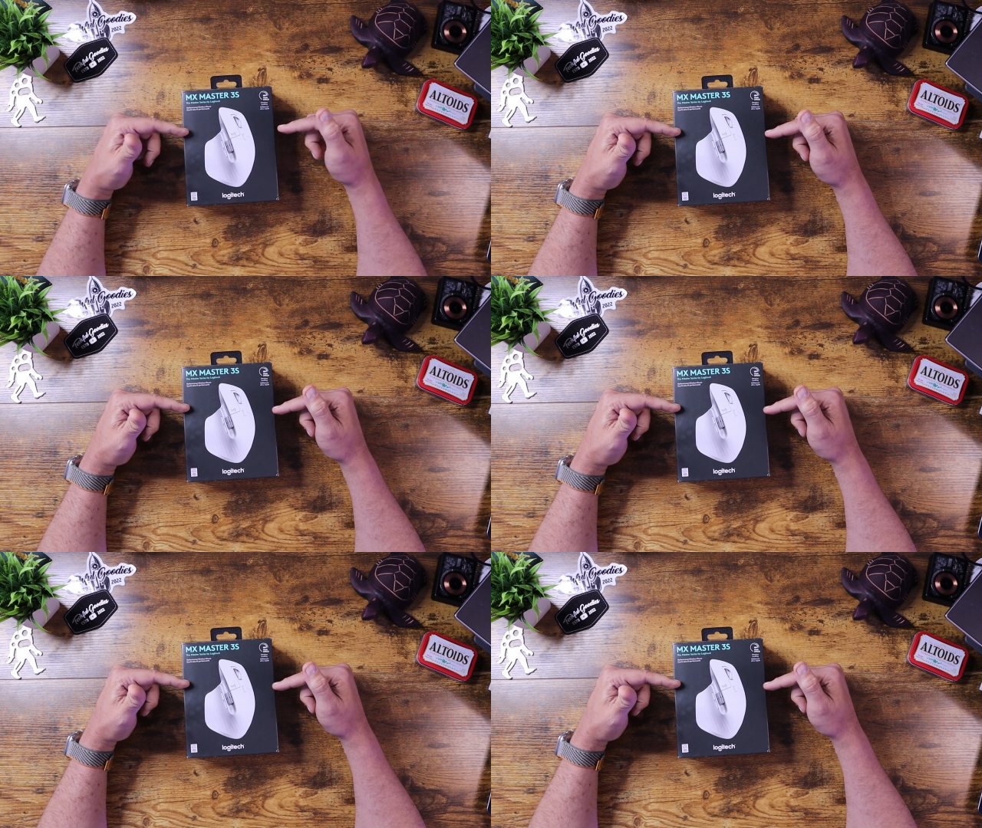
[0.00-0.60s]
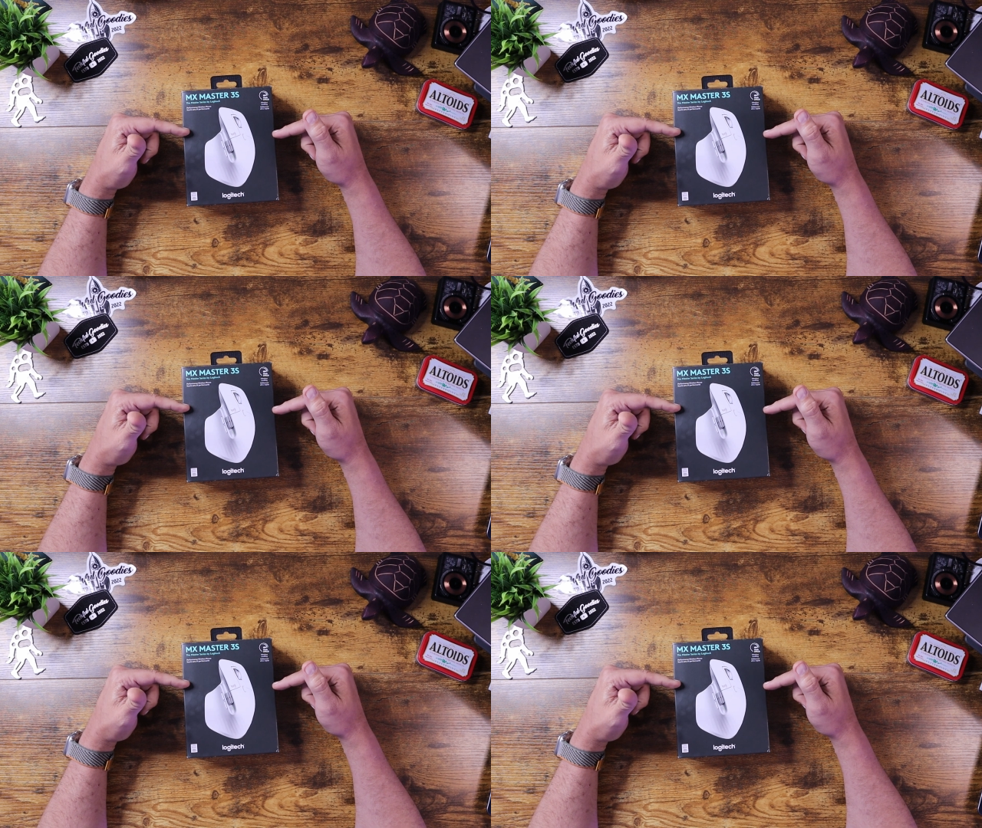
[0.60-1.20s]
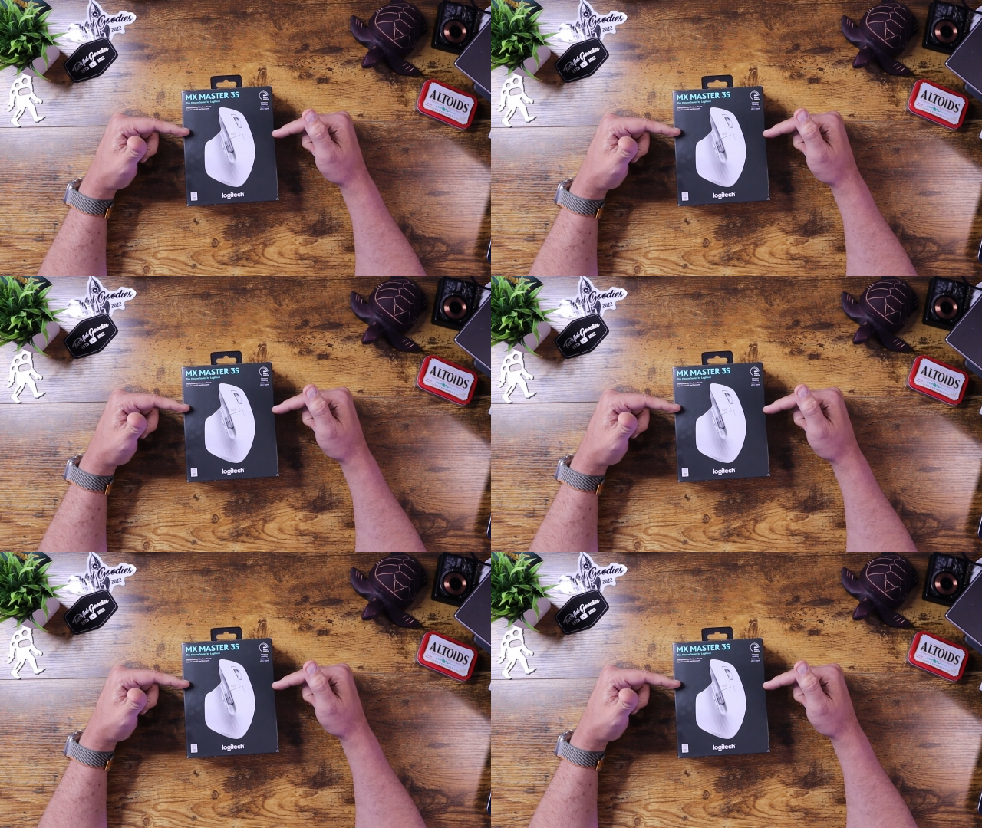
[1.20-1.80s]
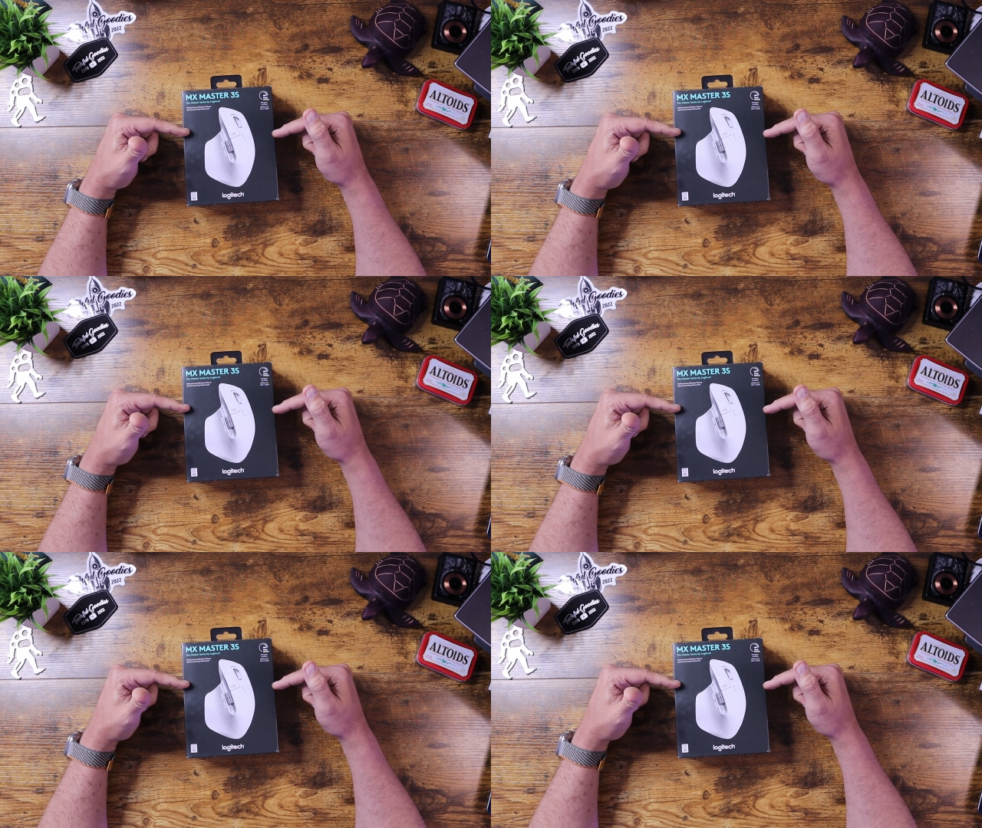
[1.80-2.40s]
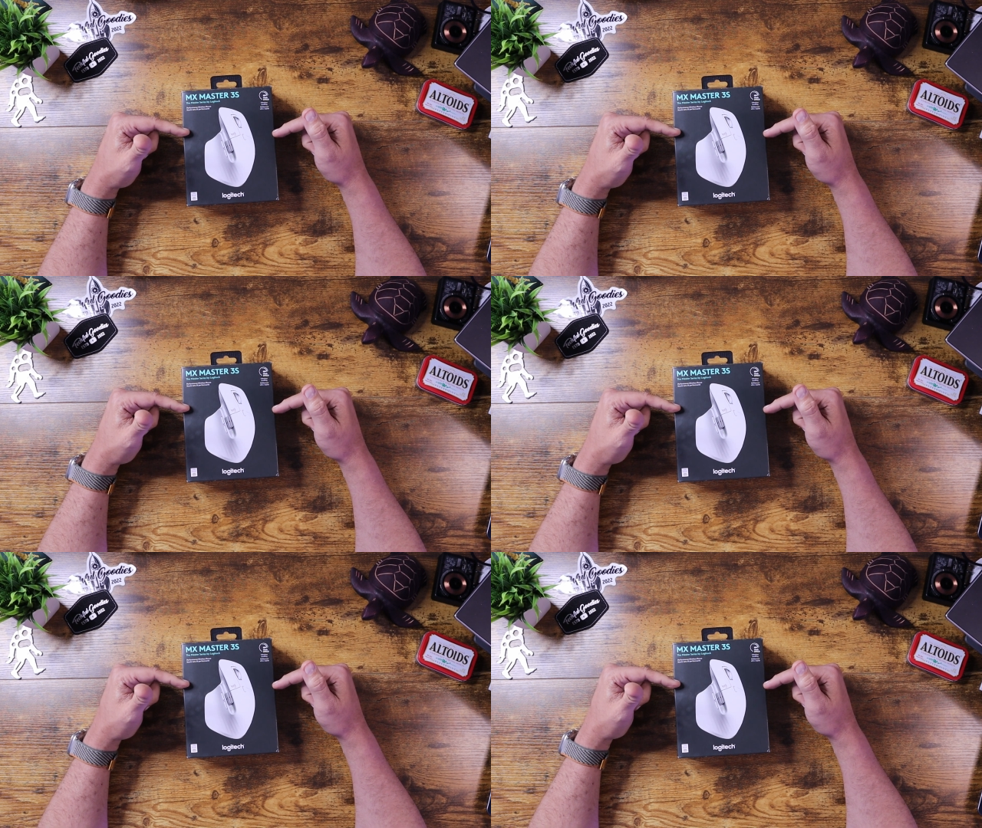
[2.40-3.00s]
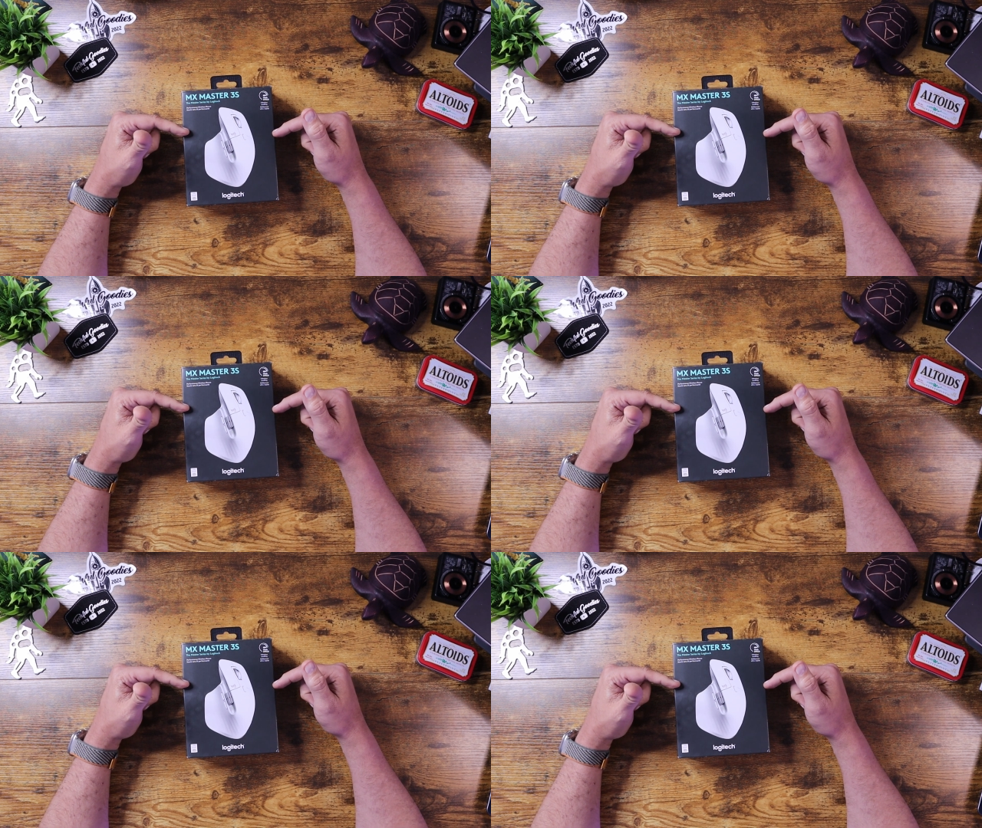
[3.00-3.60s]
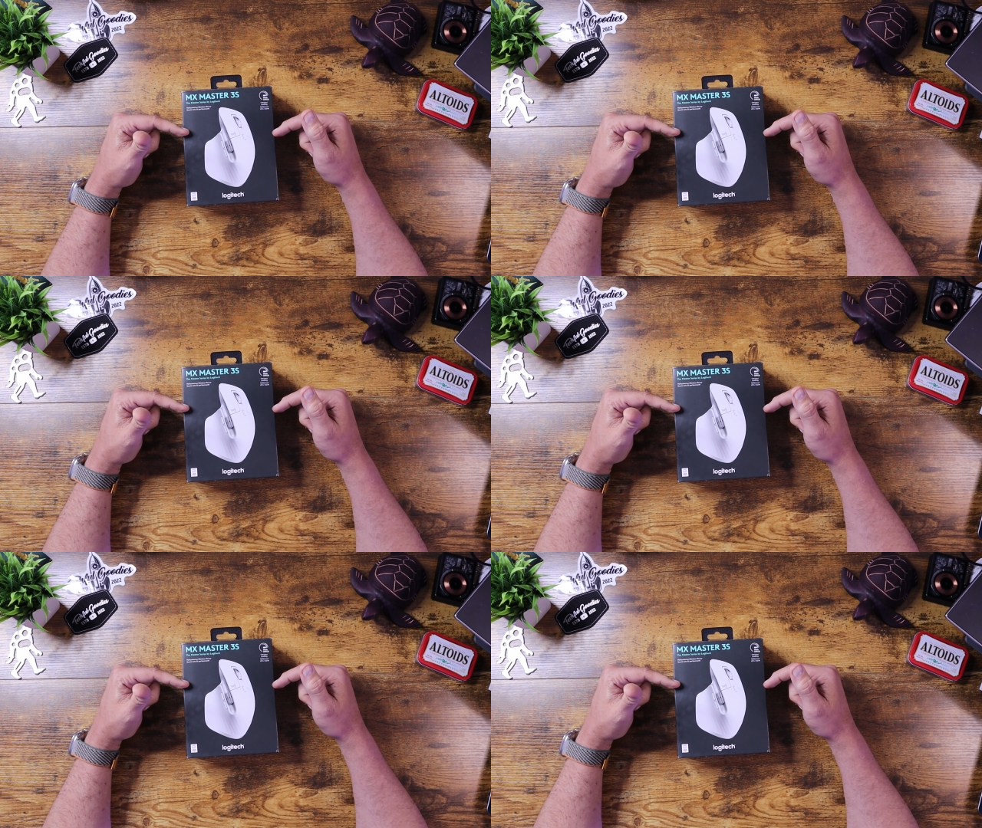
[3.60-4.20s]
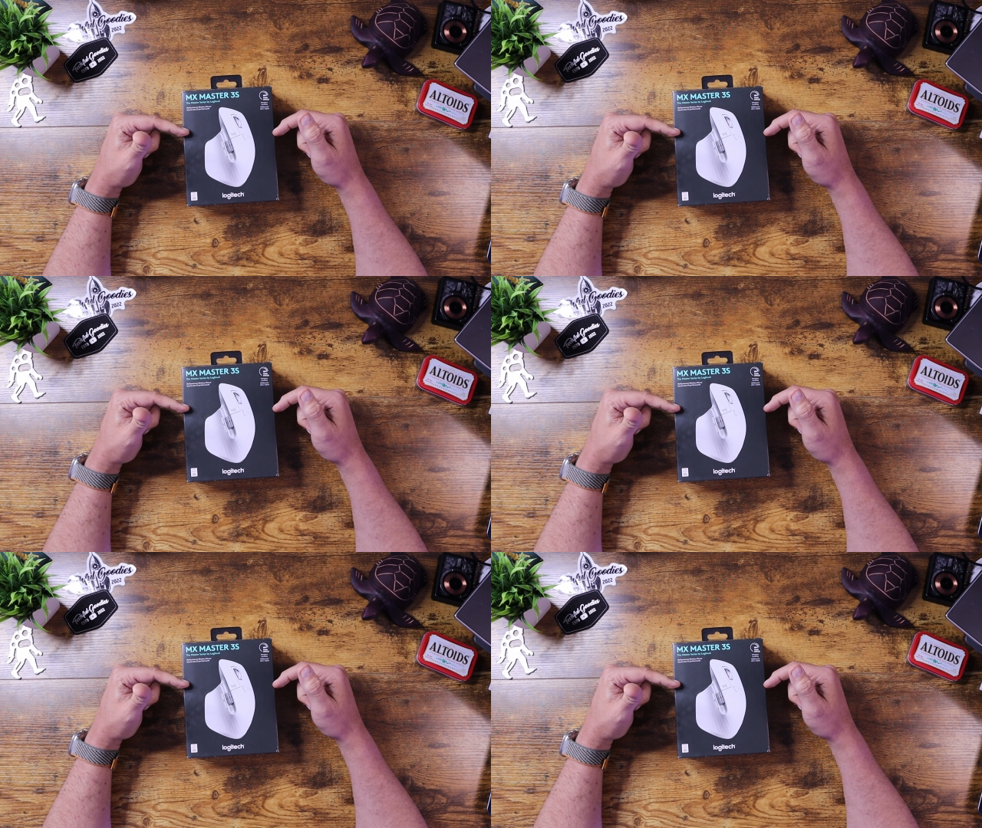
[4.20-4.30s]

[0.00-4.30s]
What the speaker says: Nobody's mouth can be seen.